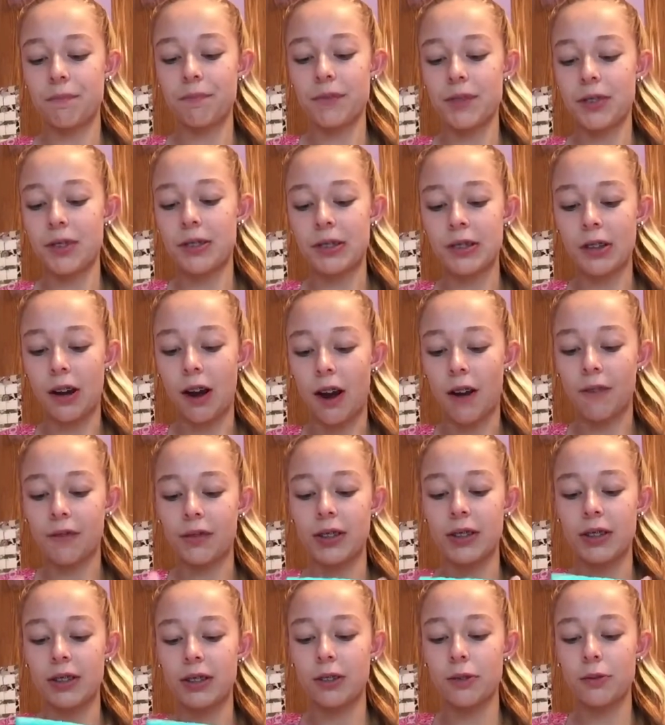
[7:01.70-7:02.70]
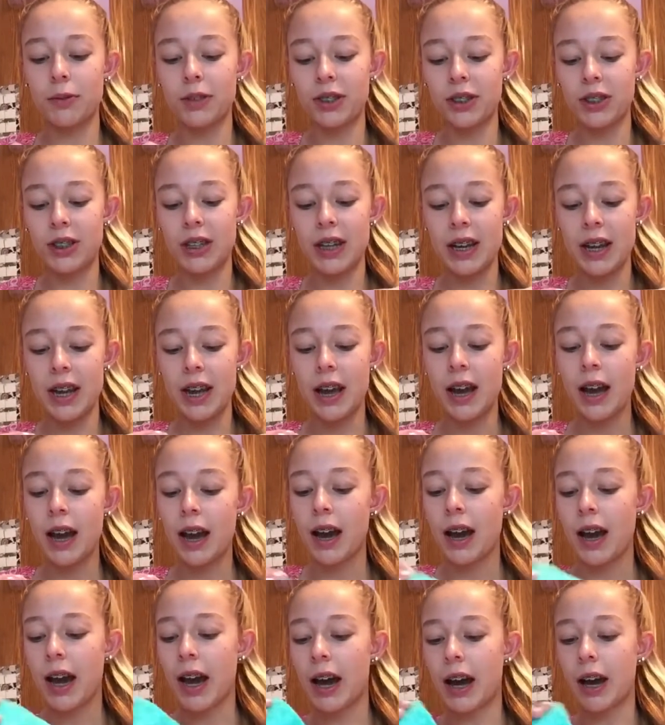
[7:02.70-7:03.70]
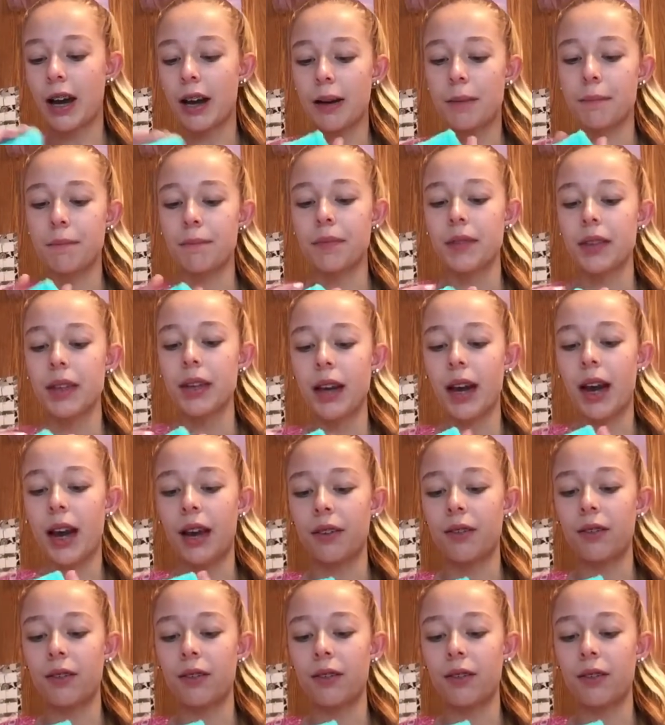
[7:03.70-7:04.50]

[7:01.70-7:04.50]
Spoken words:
soft and squishy. I